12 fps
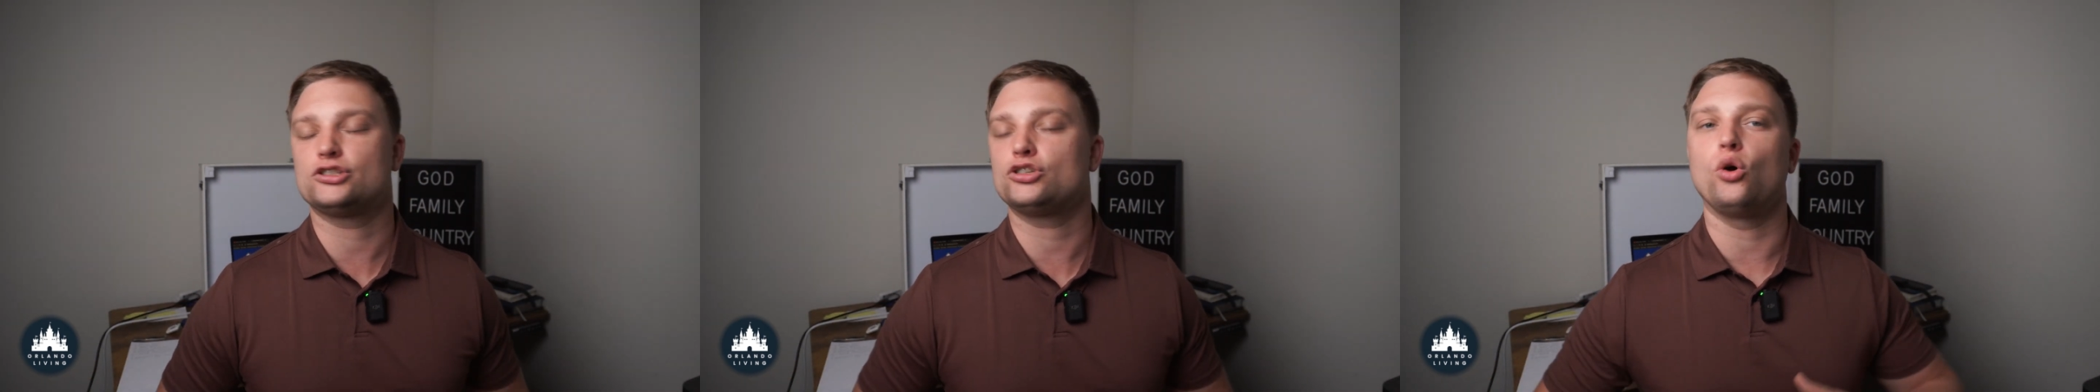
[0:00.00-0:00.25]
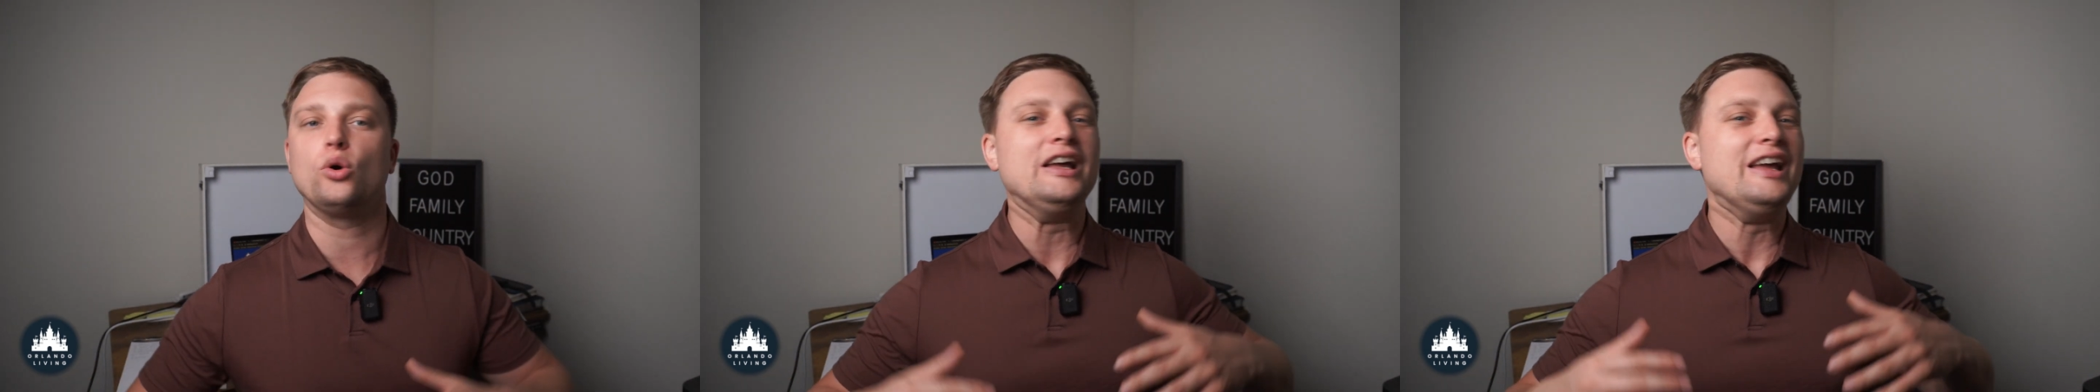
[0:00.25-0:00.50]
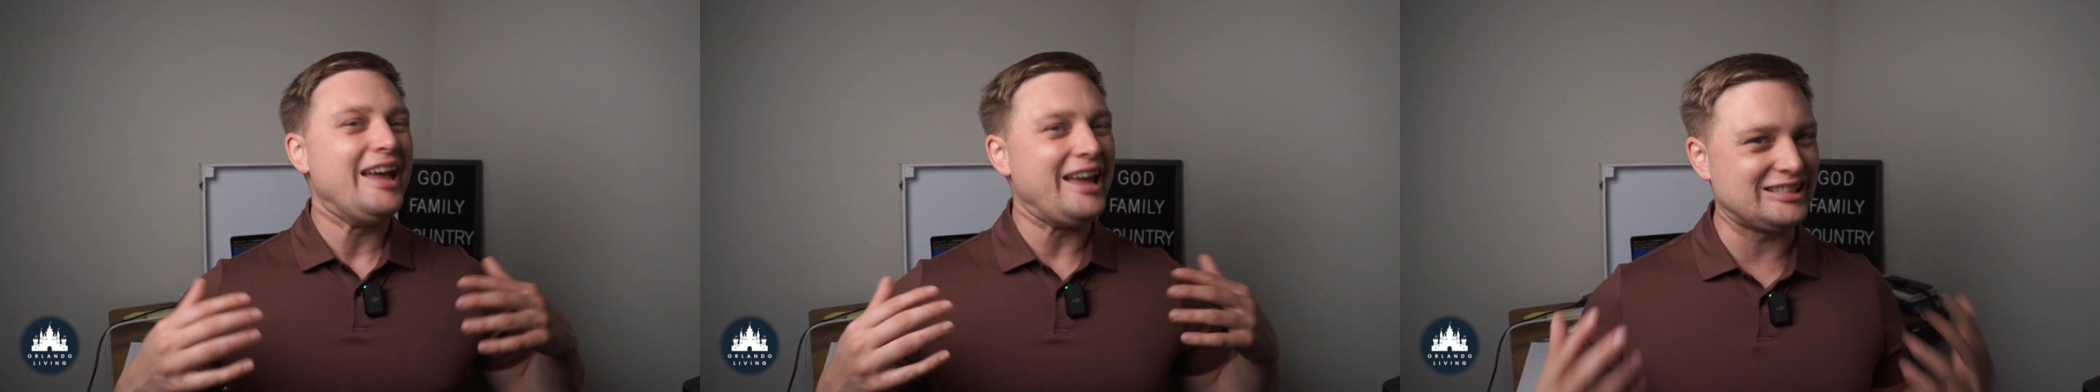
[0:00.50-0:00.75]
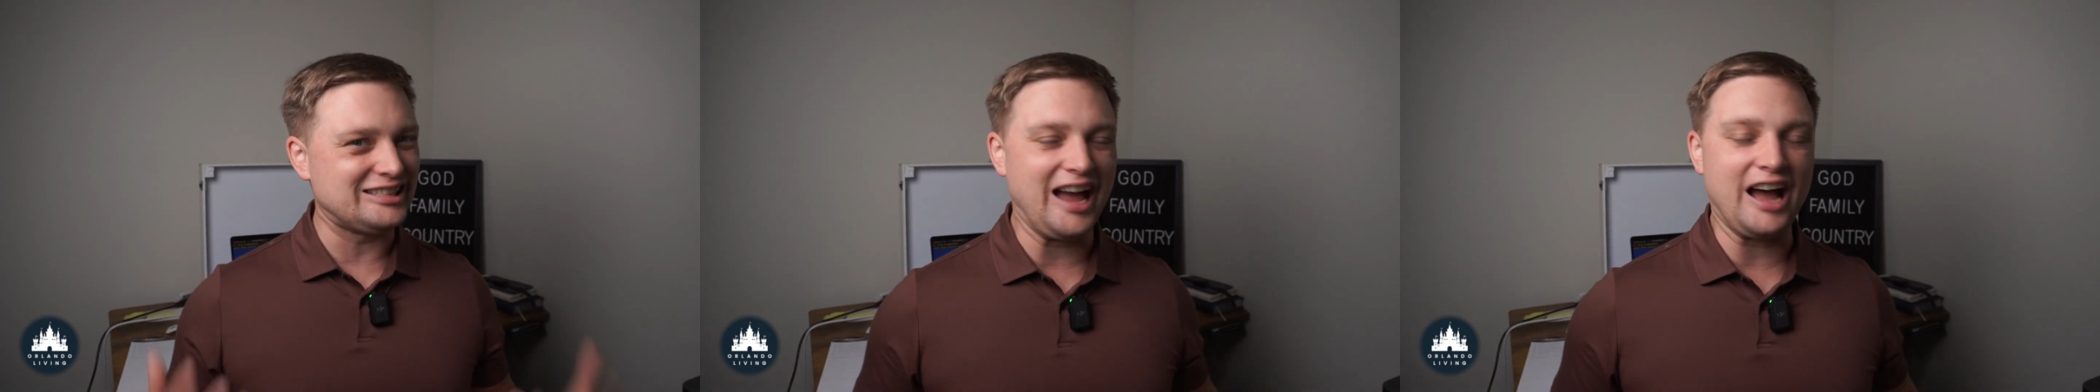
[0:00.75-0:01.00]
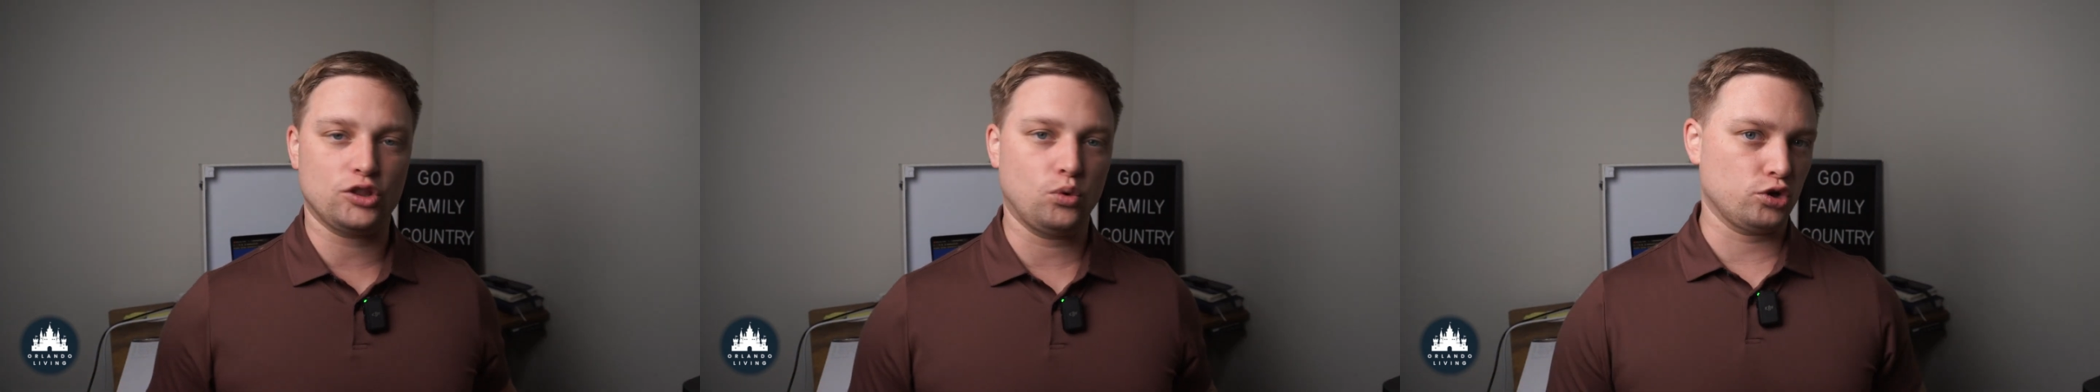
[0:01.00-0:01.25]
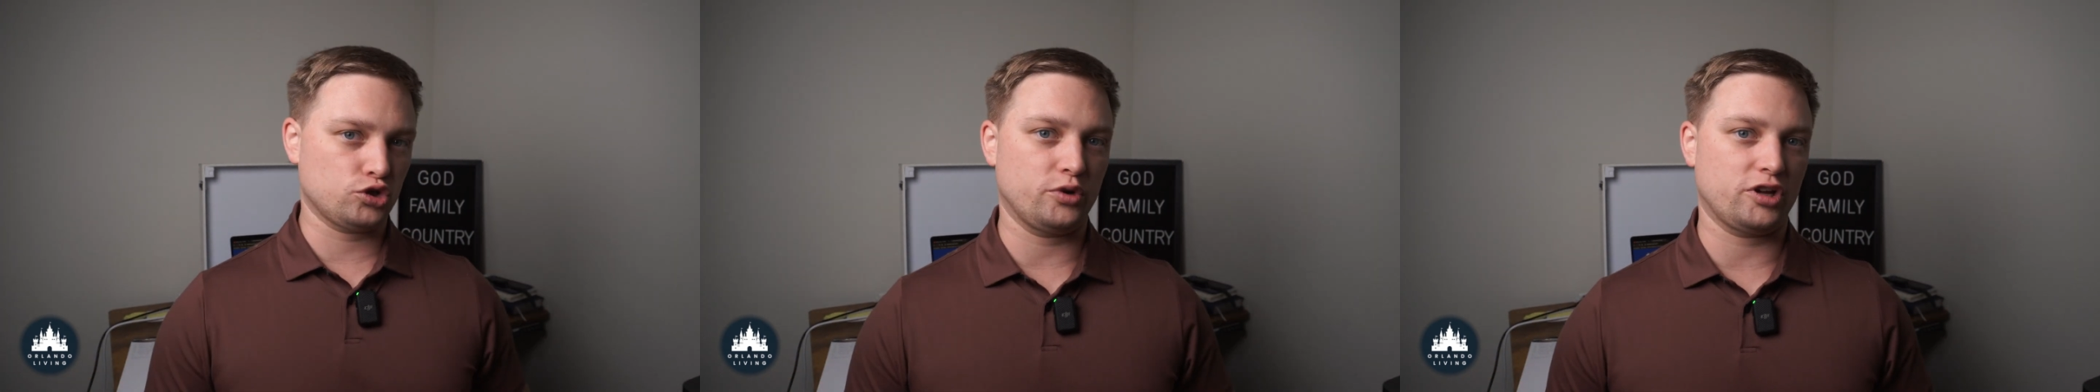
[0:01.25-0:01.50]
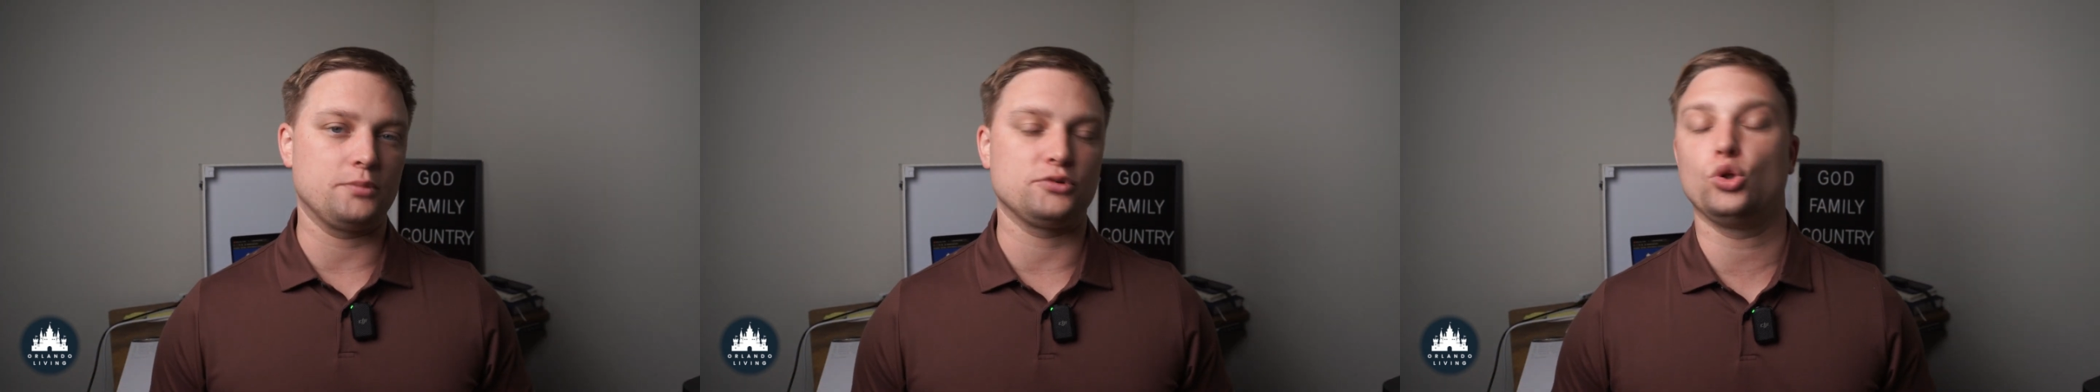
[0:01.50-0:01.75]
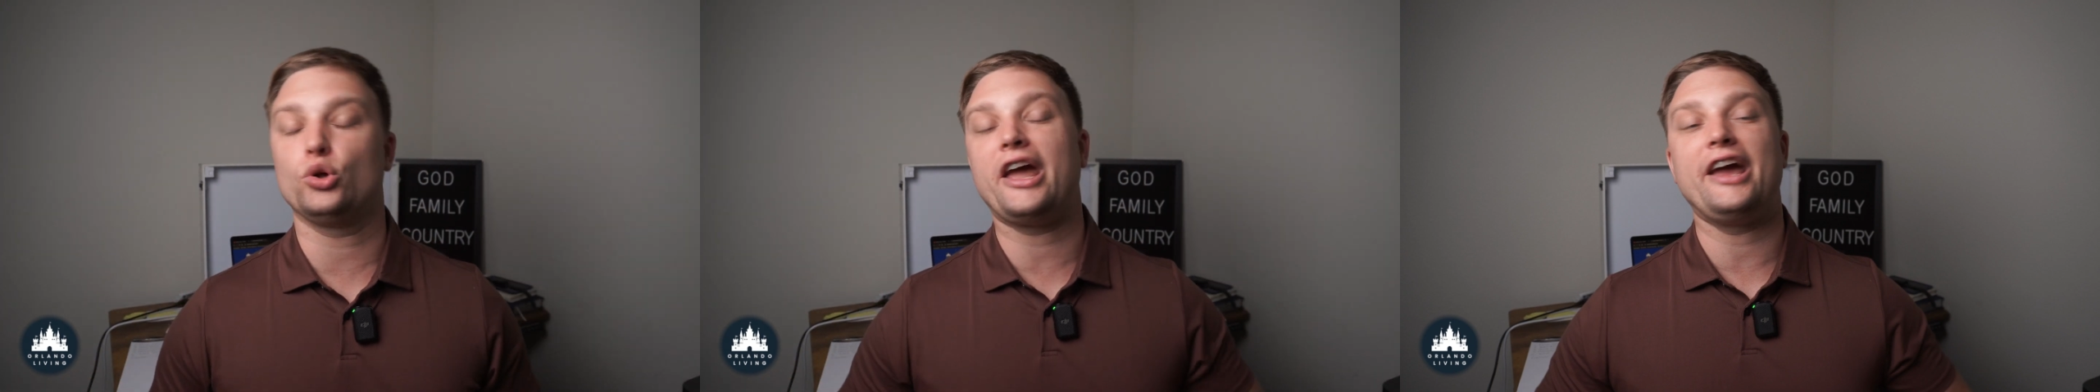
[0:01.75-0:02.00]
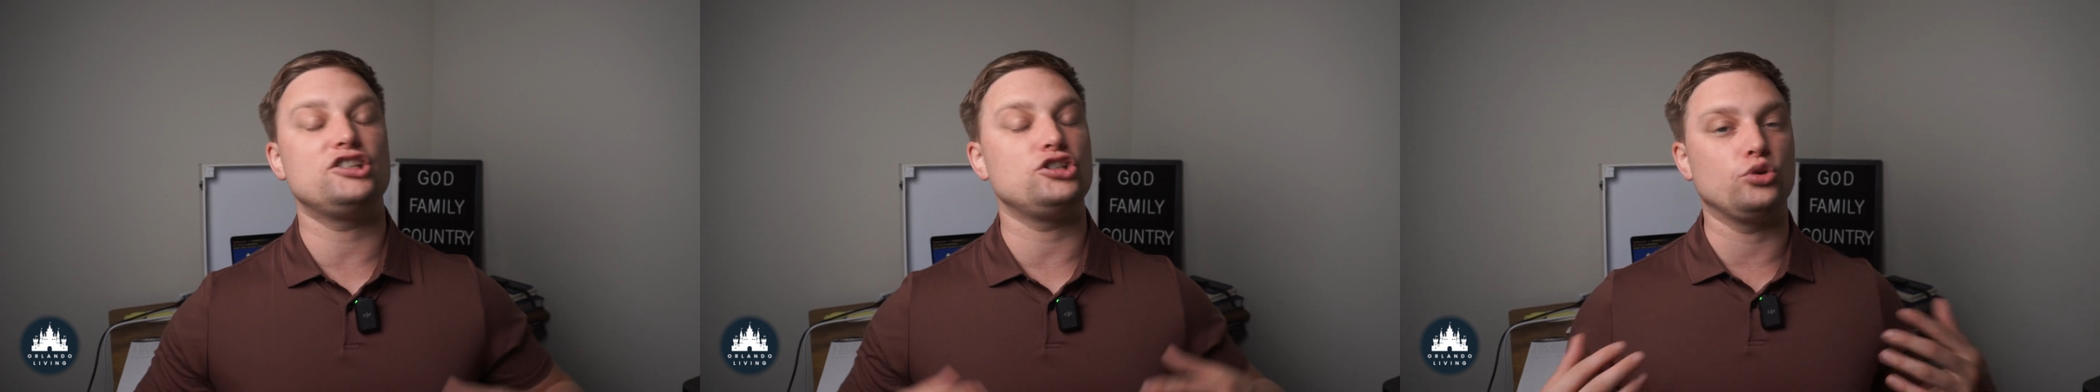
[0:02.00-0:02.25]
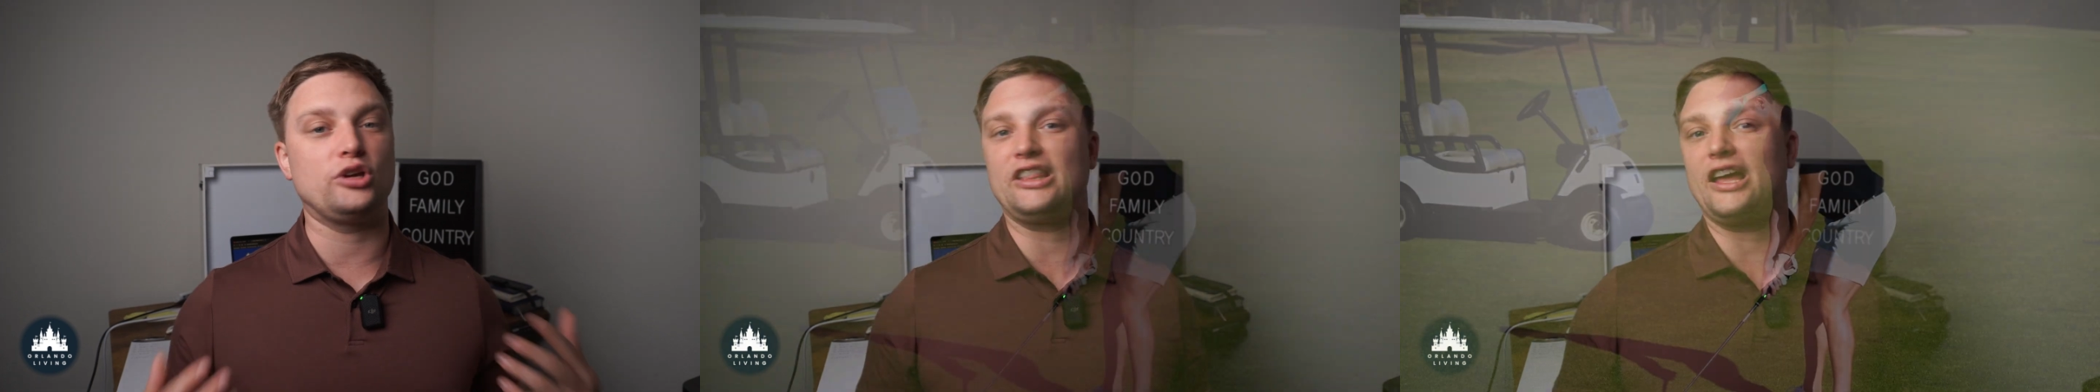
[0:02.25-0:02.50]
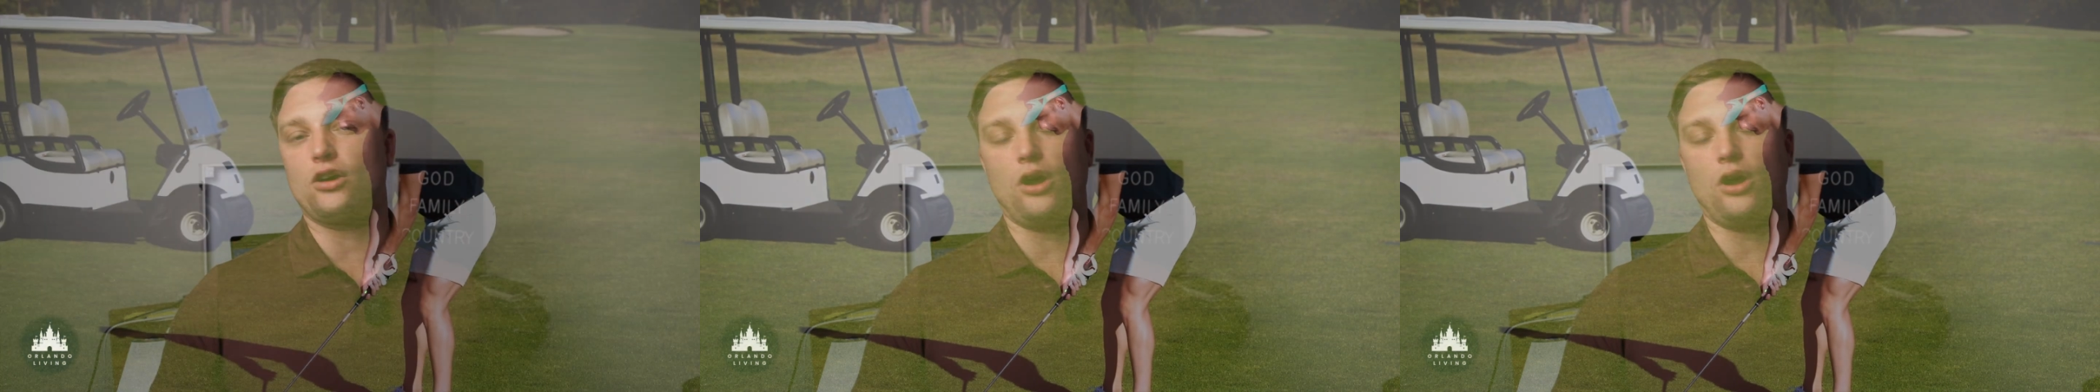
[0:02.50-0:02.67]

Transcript: So it's not the worst when it comes to location. You get that